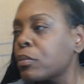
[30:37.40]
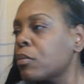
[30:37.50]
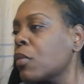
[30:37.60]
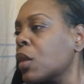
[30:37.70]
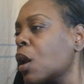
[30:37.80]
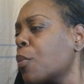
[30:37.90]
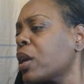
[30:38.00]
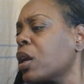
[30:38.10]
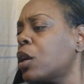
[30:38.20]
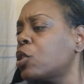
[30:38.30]
because you
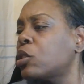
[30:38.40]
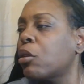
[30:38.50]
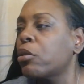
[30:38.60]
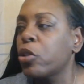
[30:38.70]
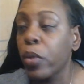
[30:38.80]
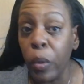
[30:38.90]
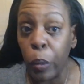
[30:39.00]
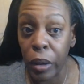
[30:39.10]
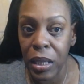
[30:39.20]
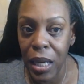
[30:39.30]
know during the winter
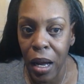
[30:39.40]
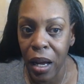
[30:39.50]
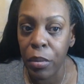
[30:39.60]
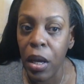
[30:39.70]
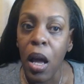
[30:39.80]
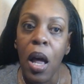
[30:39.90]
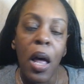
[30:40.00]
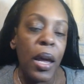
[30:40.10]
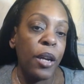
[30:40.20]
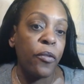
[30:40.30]
time and
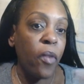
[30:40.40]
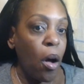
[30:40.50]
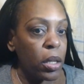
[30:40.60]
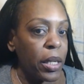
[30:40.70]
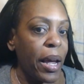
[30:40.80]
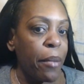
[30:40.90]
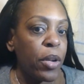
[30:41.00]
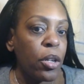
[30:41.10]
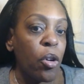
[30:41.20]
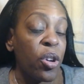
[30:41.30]
fall time you know your
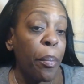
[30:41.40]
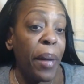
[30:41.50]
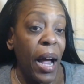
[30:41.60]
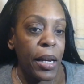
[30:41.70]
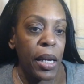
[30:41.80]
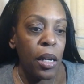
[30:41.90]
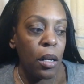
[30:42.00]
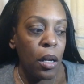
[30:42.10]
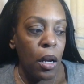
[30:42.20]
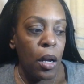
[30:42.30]
body
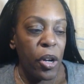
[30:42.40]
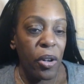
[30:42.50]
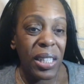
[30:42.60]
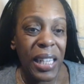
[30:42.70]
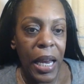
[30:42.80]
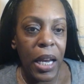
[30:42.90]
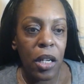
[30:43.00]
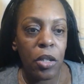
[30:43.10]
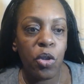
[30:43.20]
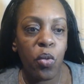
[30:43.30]
your skin
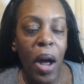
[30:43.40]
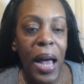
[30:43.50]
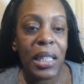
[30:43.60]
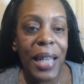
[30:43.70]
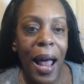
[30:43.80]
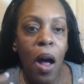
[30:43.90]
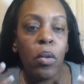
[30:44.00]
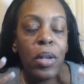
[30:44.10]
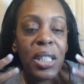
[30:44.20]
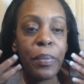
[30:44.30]
dries out,
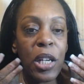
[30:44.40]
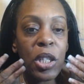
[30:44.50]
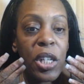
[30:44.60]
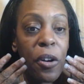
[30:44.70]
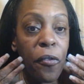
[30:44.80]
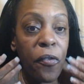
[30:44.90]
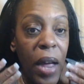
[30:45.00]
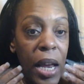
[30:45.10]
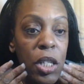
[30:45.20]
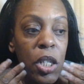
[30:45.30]
especially your face, you
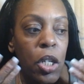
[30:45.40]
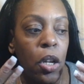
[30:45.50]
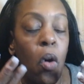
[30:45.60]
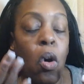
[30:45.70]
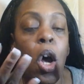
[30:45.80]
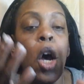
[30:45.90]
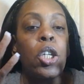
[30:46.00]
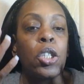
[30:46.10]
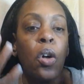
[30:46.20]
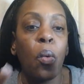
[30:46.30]
know. So what
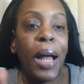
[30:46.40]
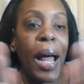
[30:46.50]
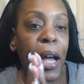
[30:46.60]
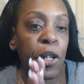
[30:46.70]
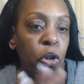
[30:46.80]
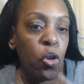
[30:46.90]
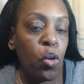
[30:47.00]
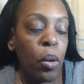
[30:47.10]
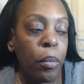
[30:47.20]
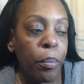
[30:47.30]
I do
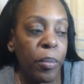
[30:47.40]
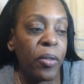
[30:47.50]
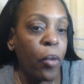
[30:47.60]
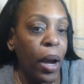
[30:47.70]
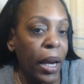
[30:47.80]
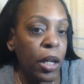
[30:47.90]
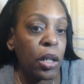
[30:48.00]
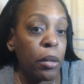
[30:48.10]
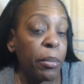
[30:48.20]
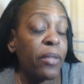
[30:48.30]
before I get before
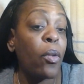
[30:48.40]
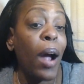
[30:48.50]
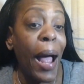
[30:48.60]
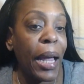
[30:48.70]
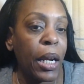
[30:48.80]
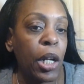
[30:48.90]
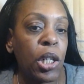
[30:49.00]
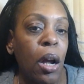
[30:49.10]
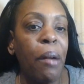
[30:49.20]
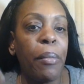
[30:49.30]
I get a the shower, I make
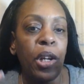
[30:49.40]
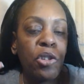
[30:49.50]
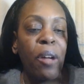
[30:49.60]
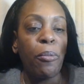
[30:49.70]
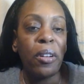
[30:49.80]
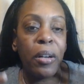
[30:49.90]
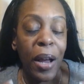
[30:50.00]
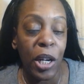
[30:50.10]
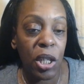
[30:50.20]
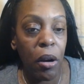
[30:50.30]
sure I put my shower
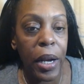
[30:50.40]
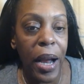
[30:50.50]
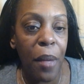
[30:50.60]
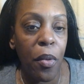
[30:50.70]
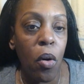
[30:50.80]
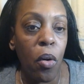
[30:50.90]
cap on